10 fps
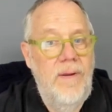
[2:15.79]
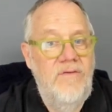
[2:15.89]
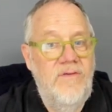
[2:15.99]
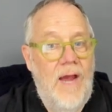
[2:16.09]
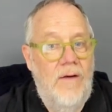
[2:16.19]

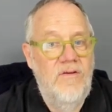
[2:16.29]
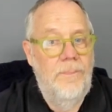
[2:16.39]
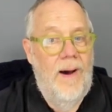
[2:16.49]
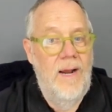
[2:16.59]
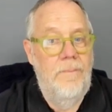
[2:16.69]
BCI
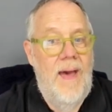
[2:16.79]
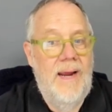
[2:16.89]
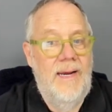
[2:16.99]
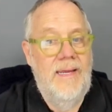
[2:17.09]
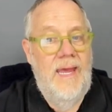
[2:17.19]
responded
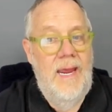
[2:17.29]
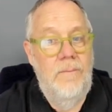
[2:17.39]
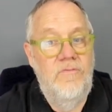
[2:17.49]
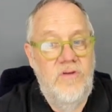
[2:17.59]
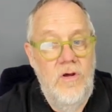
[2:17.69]
back and it
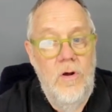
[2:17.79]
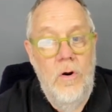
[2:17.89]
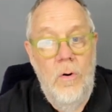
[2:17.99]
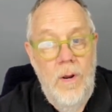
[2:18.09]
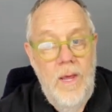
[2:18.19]
came
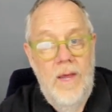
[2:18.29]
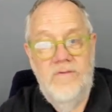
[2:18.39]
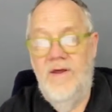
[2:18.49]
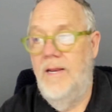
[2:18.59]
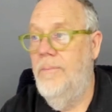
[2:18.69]
to
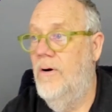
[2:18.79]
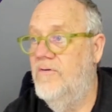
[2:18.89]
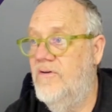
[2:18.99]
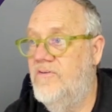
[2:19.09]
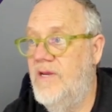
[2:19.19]
Teddy
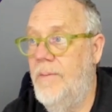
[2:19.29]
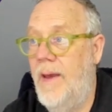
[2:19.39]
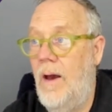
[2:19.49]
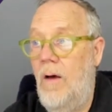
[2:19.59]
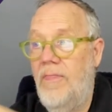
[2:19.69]
Burriss at
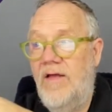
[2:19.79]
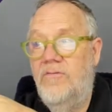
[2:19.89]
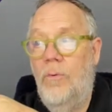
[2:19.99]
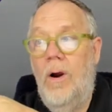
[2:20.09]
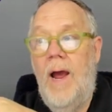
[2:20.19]
Gmail.
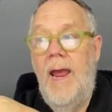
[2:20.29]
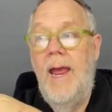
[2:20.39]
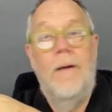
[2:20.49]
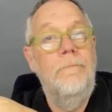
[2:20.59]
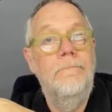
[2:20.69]
That's where I
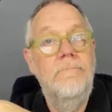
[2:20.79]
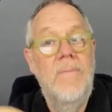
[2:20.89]
am.